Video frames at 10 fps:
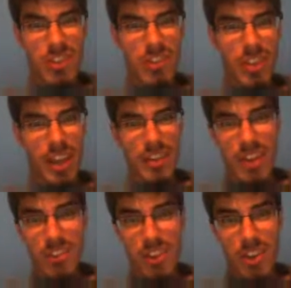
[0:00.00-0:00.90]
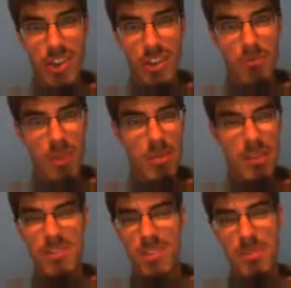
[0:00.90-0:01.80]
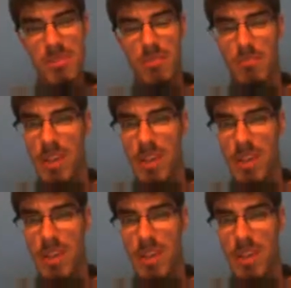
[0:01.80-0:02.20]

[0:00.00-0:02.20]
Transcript: and early 1900s, maybe even up to the